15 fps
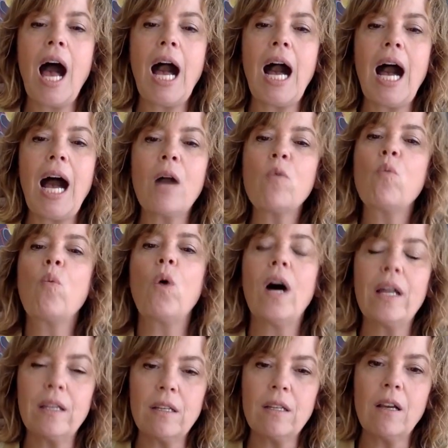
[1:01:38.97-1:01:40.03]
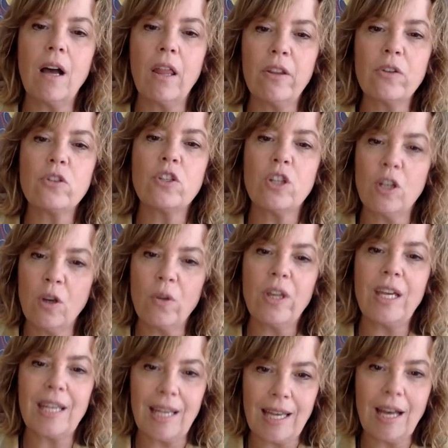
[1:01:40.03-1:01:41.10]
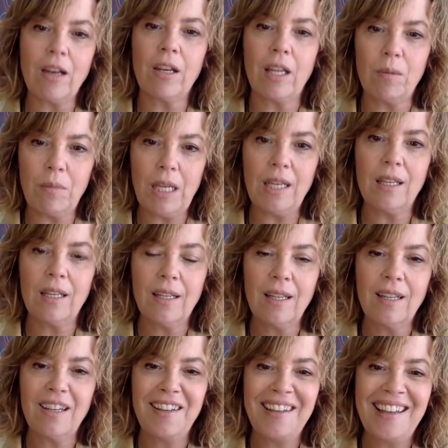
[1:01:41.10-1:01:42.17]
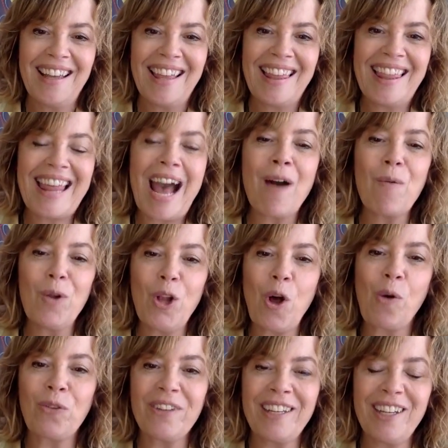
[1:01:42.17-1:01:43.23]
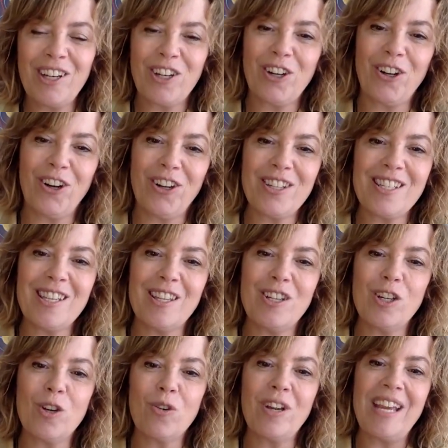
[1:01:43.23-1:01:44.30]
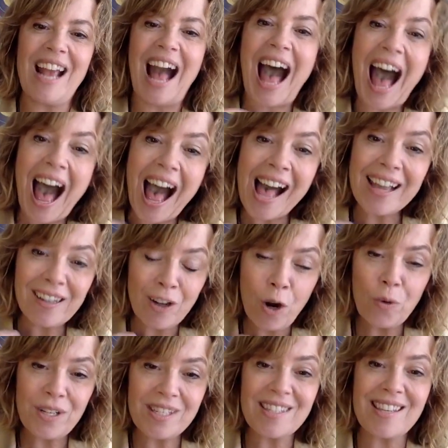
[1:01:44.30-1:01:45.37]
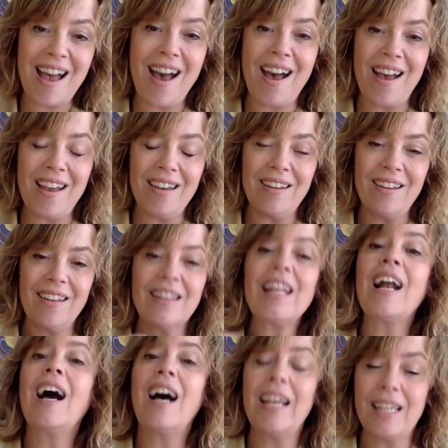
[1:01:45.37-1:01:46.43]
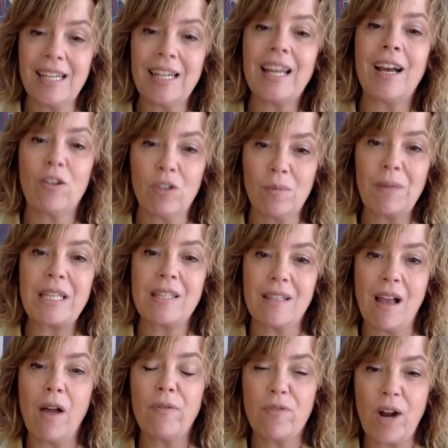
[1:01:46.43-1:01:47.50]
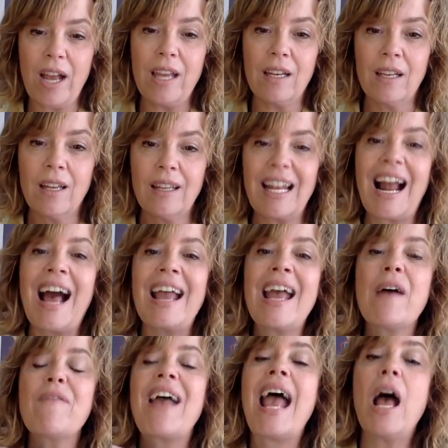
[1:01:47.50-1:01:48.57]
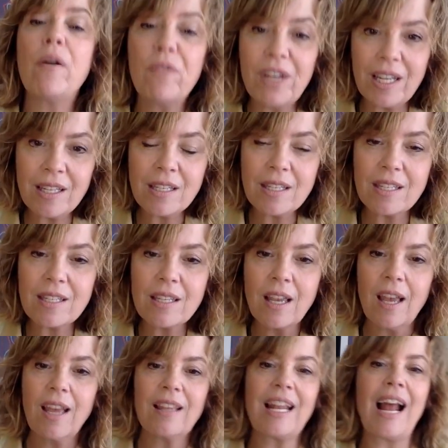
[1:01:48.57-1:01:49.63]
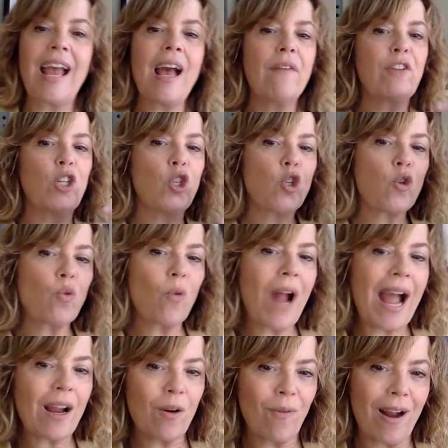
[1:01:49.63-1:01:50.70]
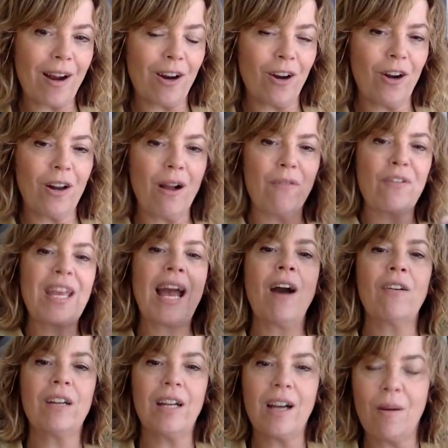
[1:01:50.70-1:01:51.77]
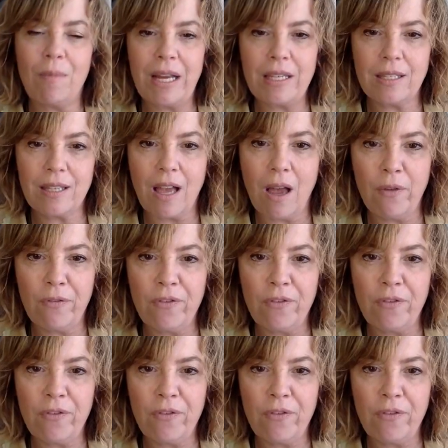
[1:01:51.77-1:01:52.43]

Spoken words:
I want others to know they can count on me. That will only occur to the degree I know inside that I can count on myself, right? That I have evidence, that I have a track record of counting on myself